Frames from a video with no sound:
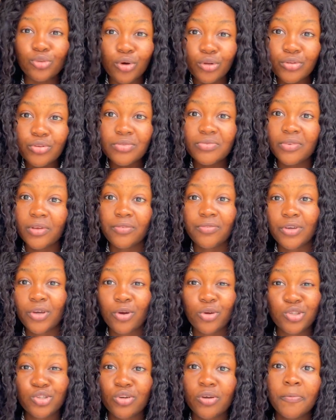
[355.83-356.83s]
all those
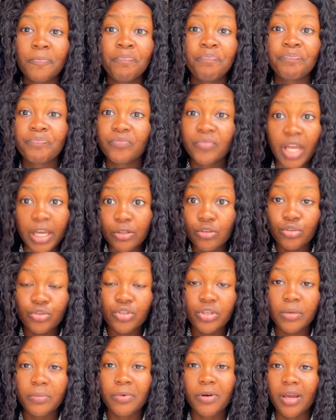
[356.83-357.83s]
verification I
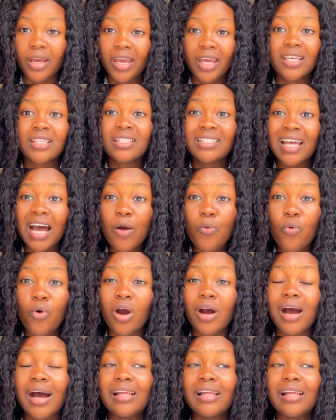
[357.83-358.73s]
told you about, that one.